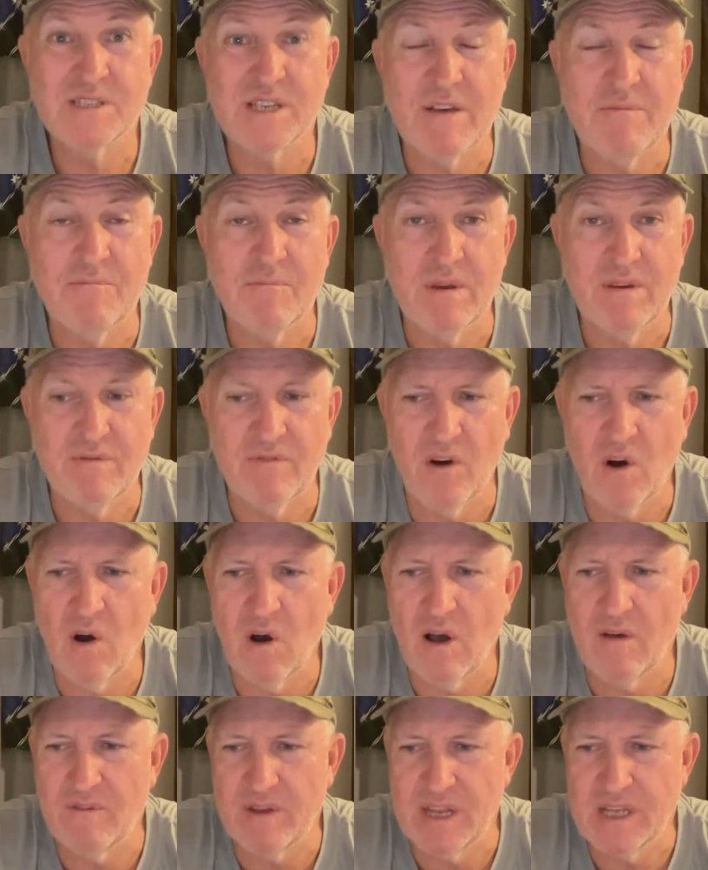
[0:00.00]

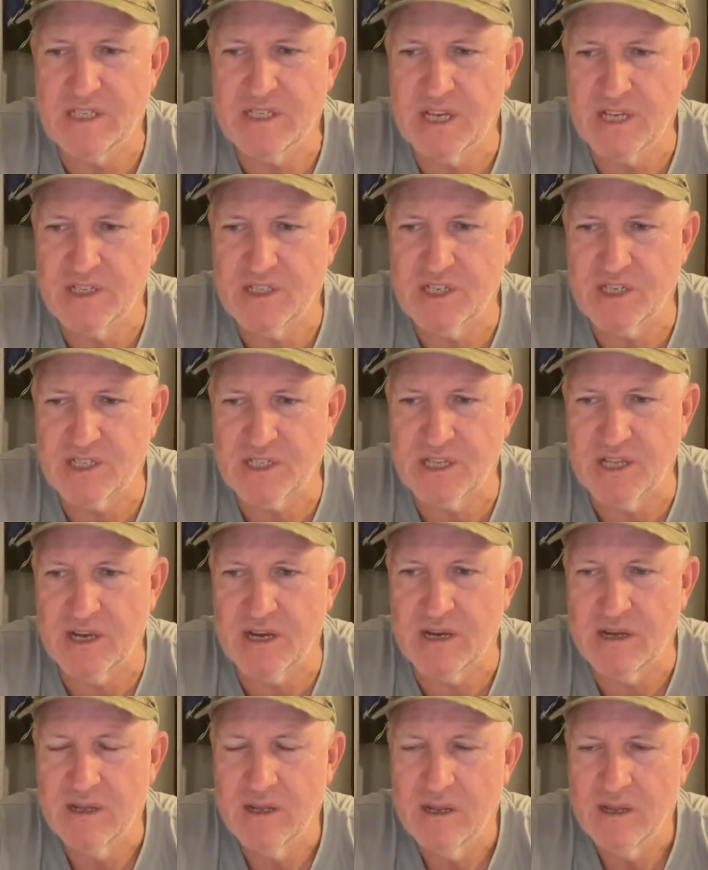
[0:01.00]
7x5, and he said just
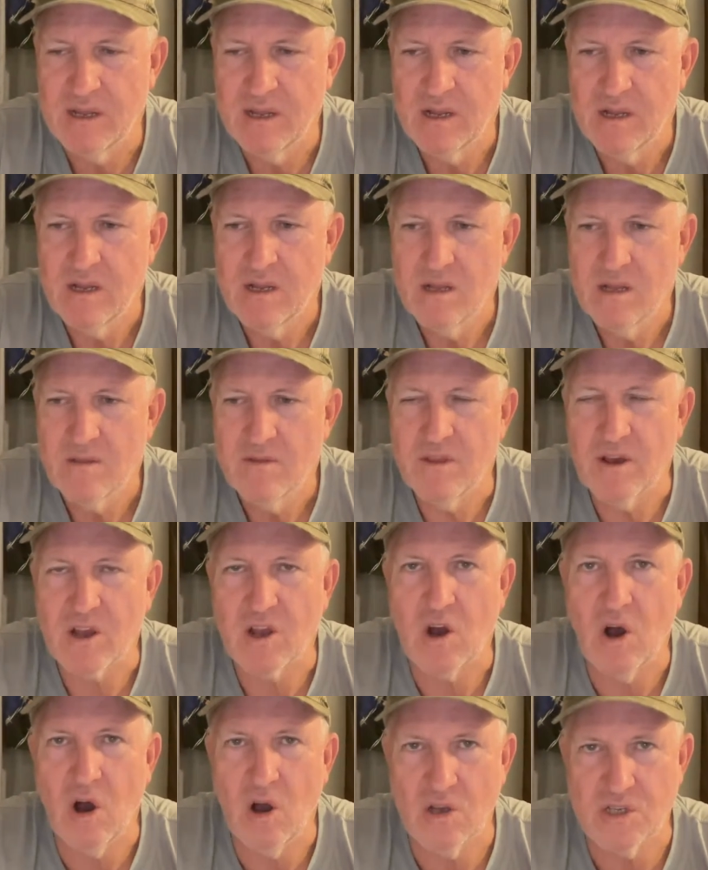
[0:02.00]
the
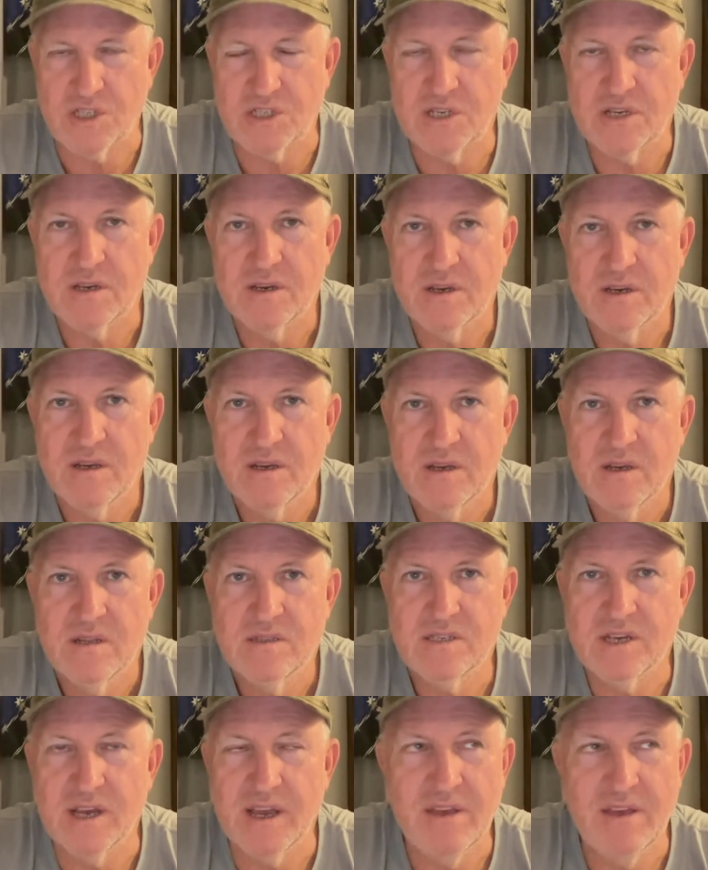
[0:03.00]
cost
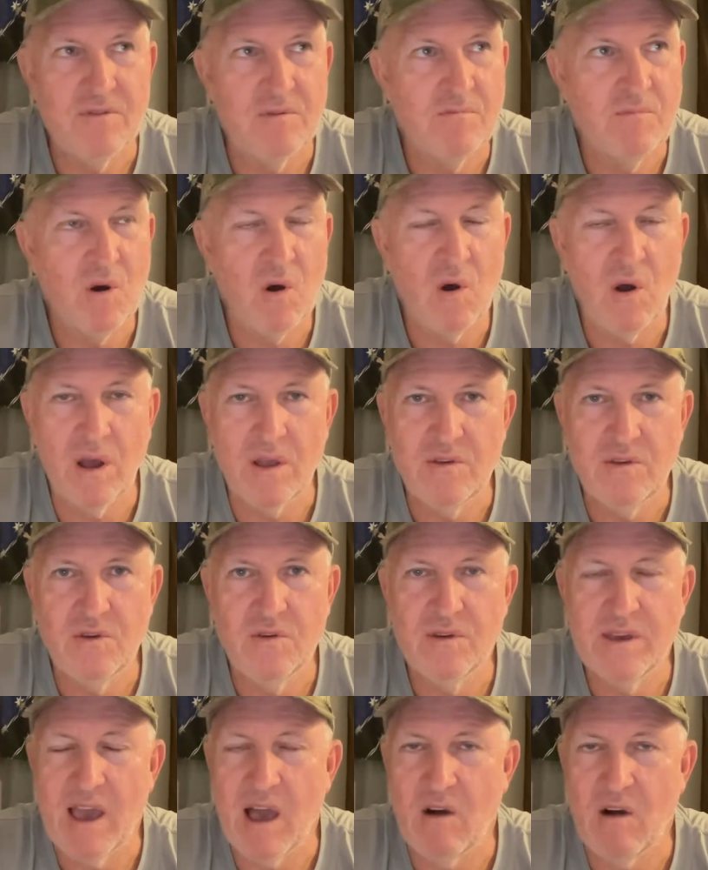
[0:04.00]
to even buy a
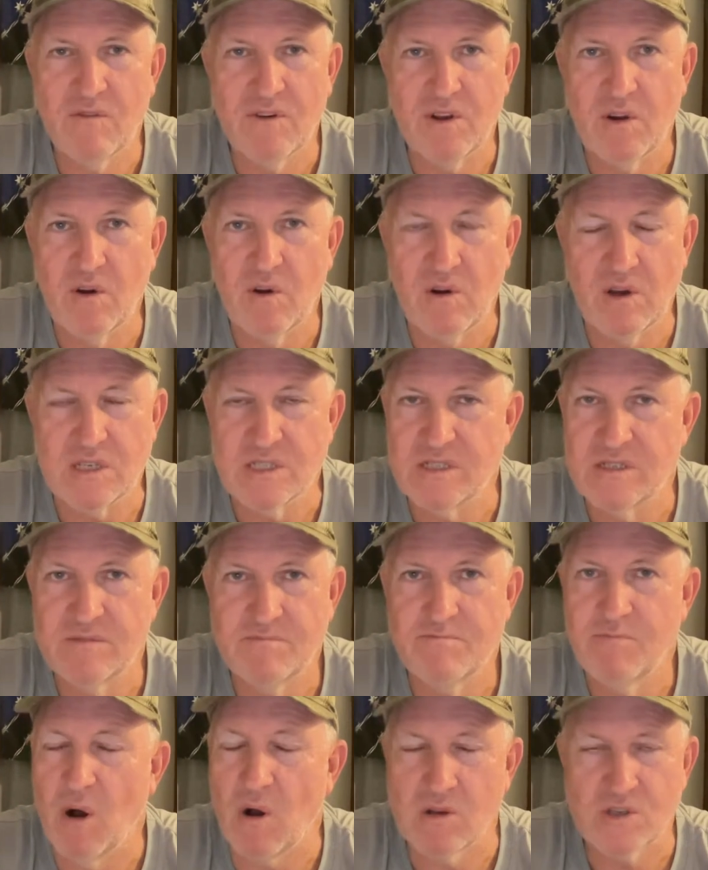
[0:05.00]
new galvanized
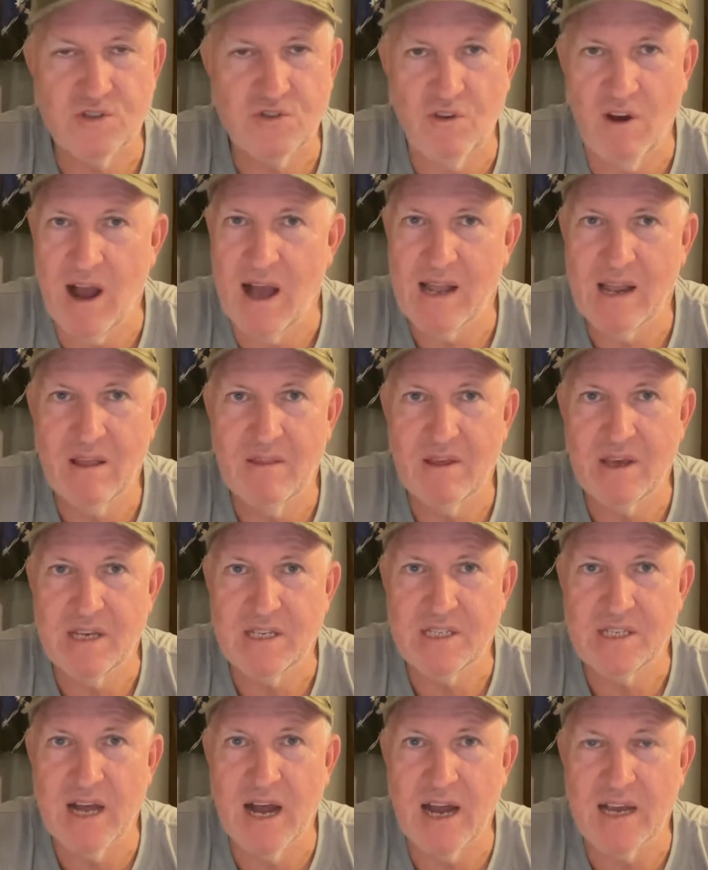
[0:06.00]
box trailer
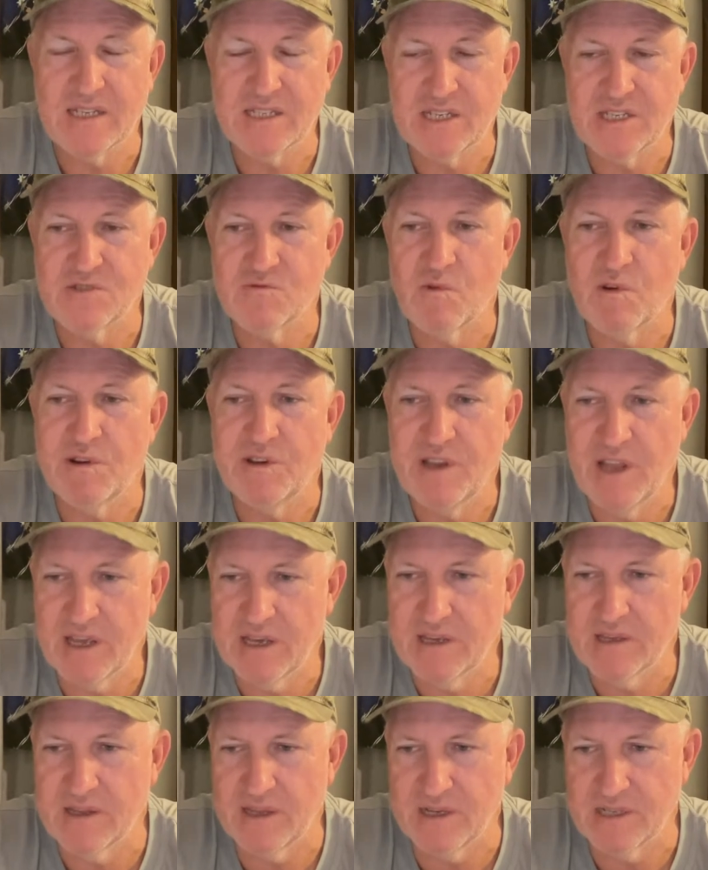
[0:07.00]
these days is
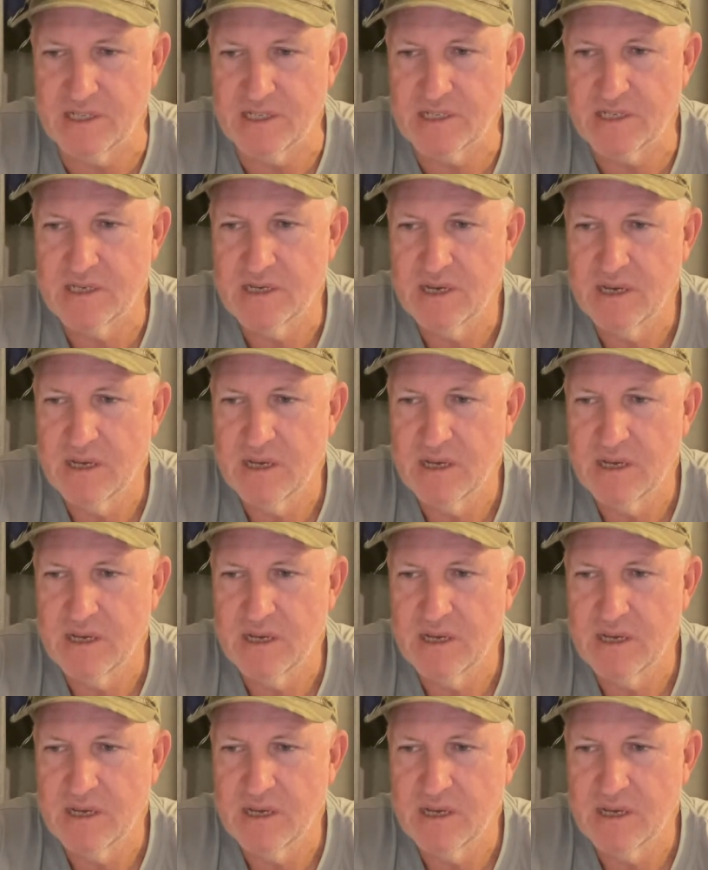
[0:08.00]
ridiculous.